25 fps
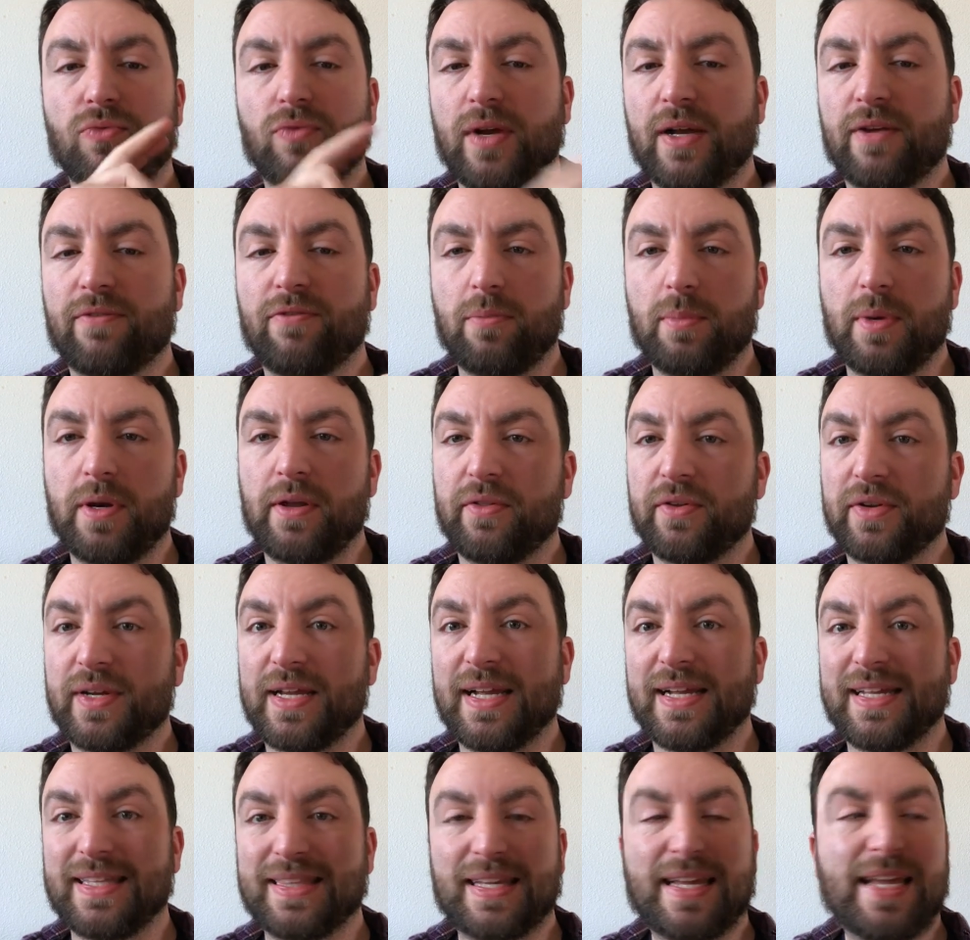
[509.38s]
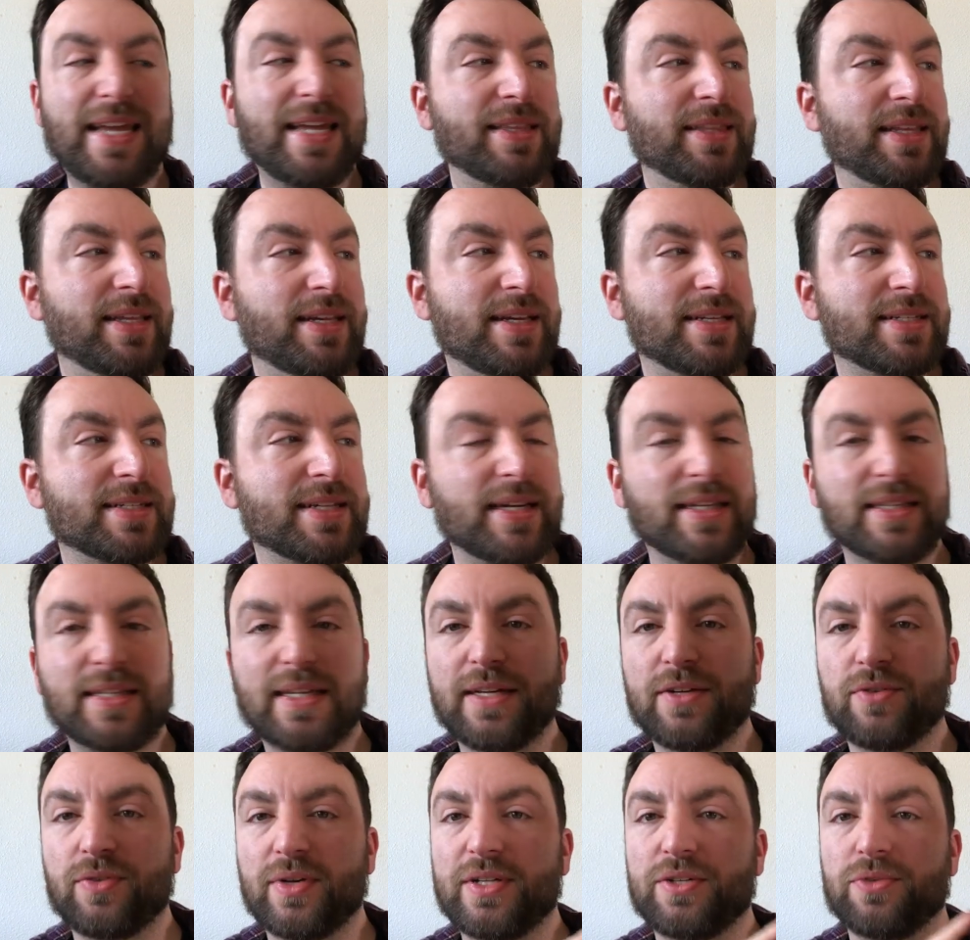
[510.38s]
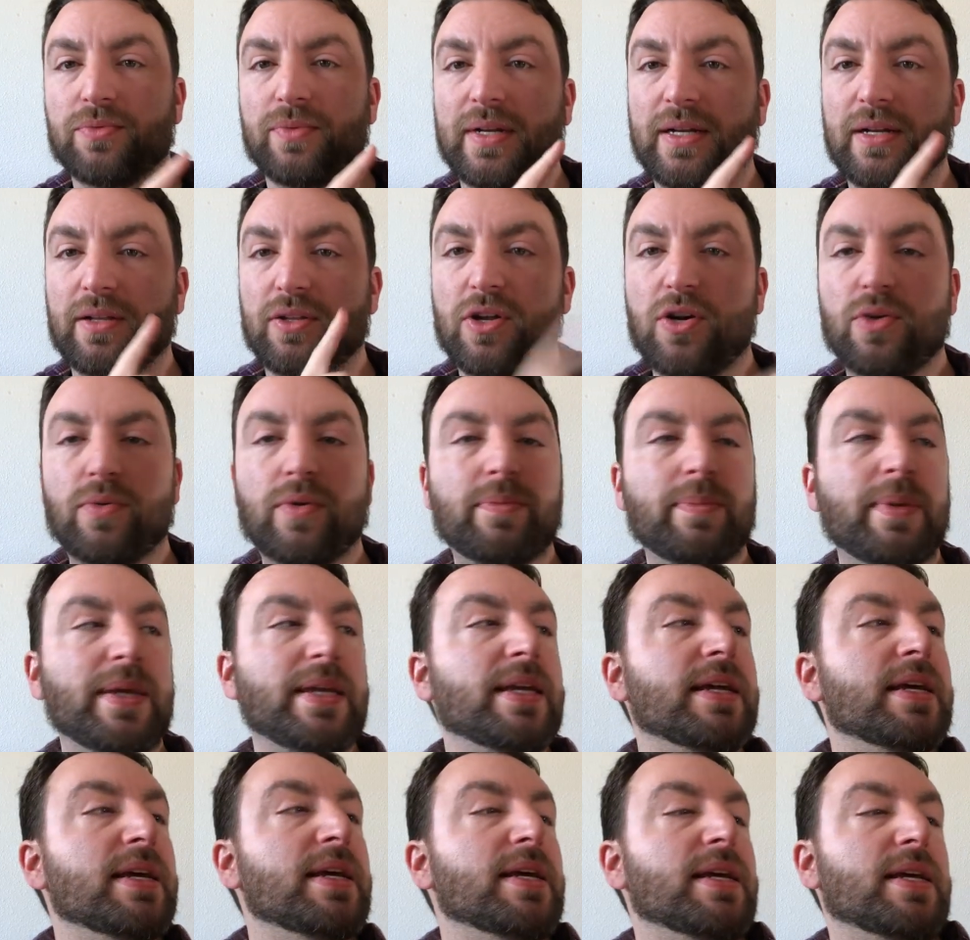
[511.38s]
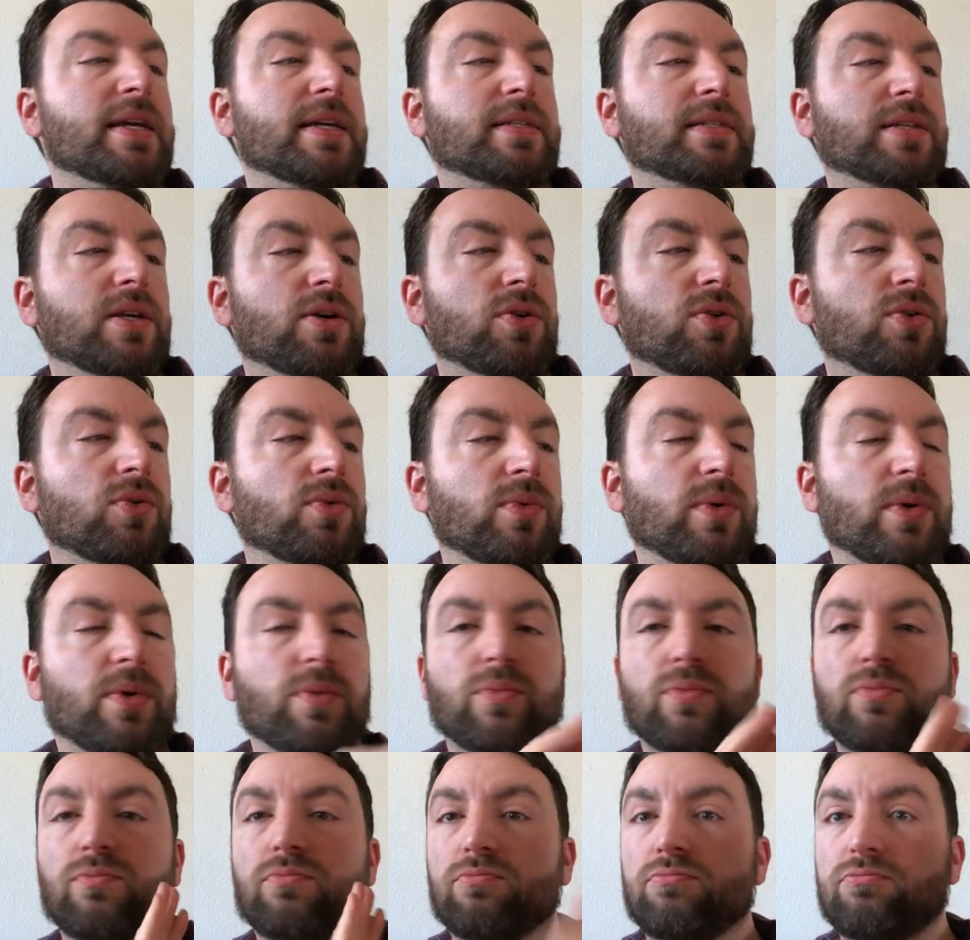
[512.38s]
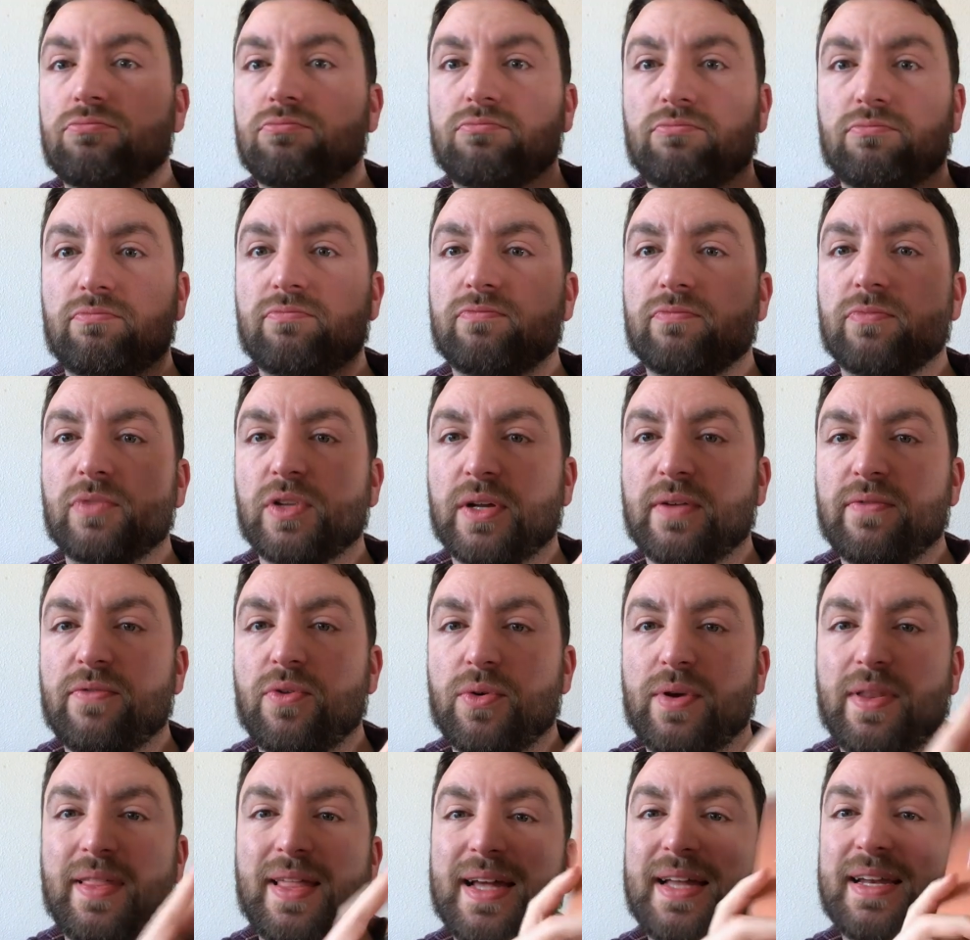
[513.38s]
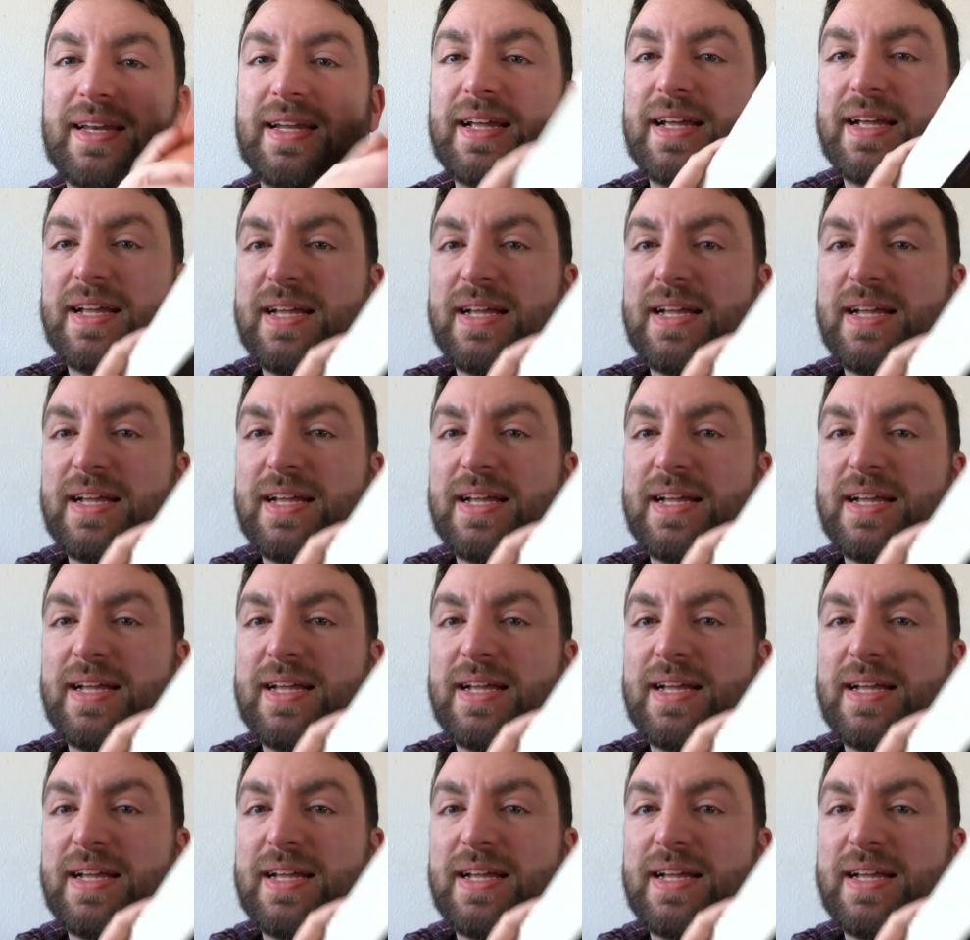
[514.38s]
Rick from Another Kick at the Candlet has kindly agreed to read along with me. So, looking forward to that.